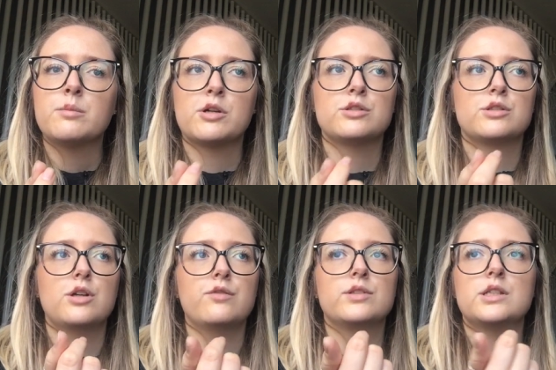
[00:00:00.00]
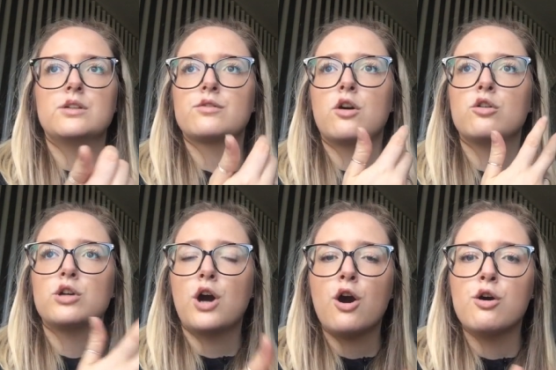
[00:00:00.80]
because obviously you've got all
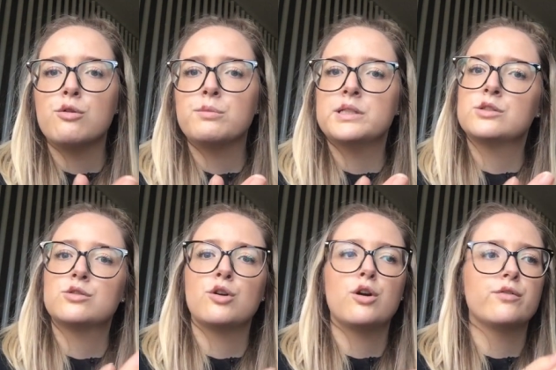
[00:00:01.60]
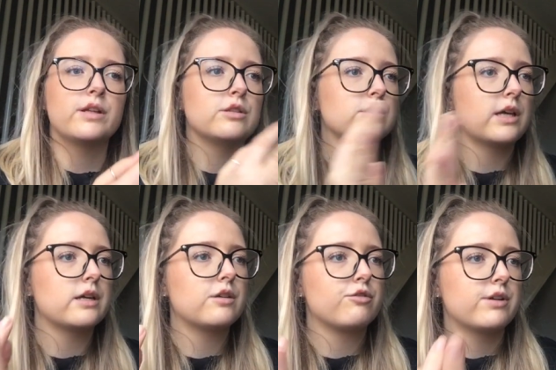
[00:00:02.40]
your homey stuff, and there's
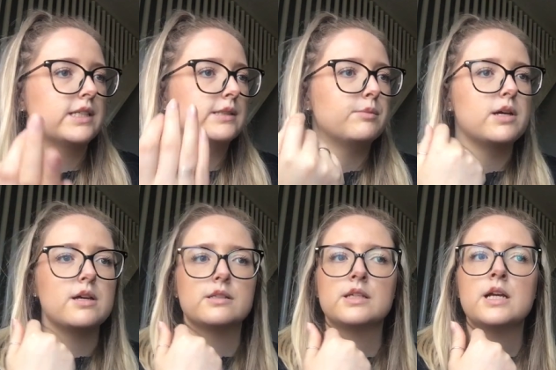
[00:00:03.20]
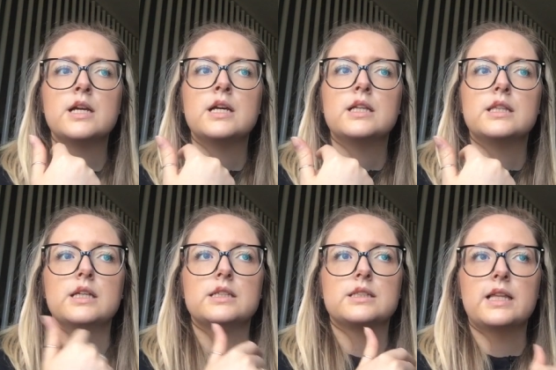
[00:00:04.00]
like Christmas,
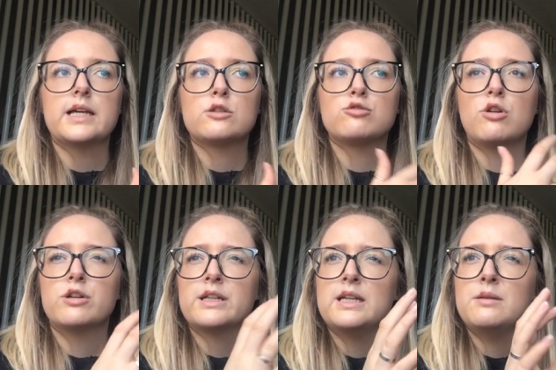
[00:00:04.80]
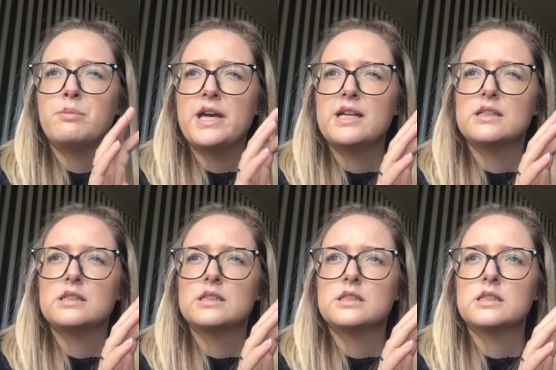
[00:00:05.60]
there's electronic-y
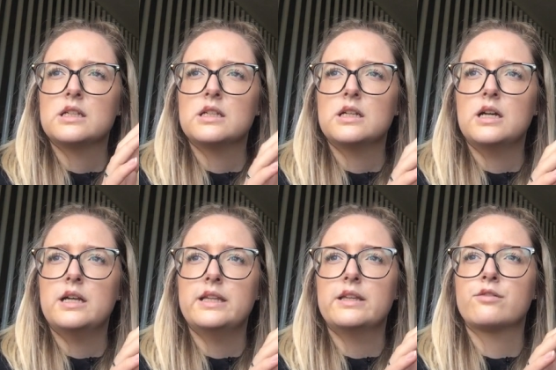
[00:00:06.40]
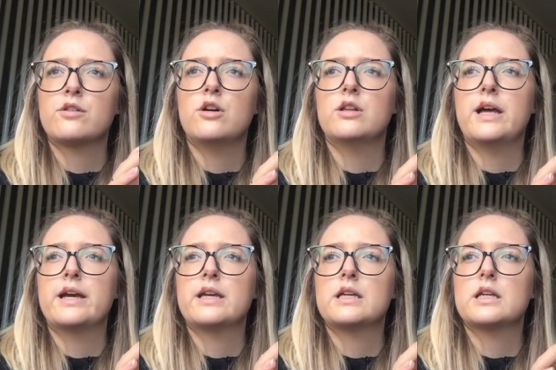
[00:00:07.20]
bits, and then they've got
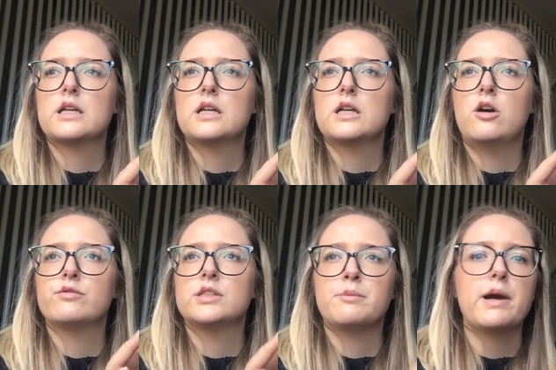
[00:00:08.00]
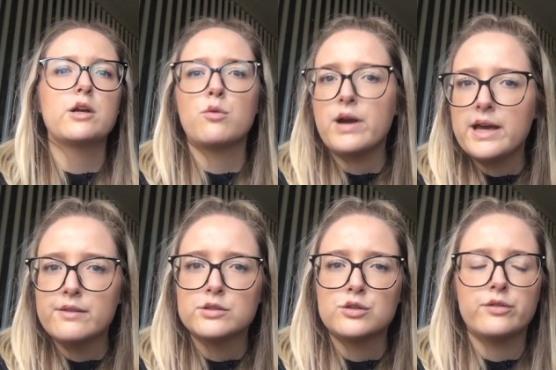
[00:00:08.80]
like obviously
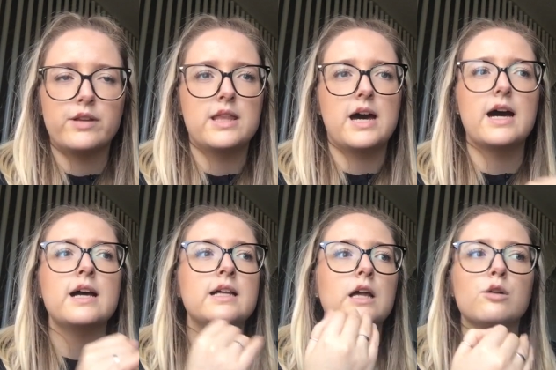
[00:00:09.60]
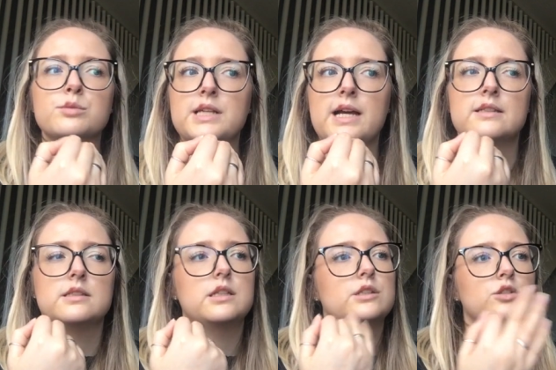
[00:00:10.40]
microwaves, stuff like that, and upstairs
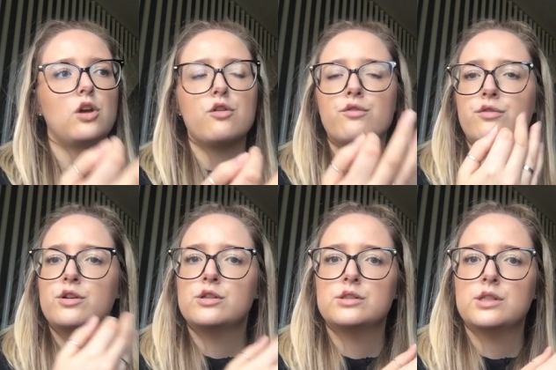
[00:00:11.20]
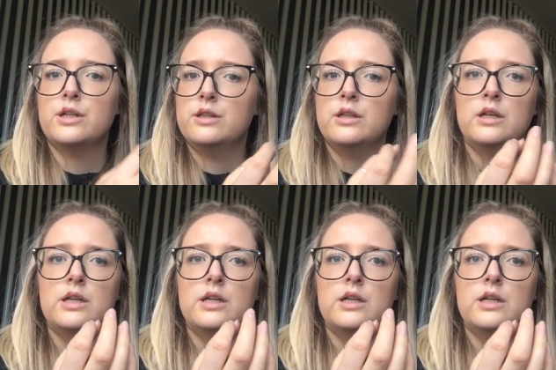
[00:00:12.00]
there's sofas and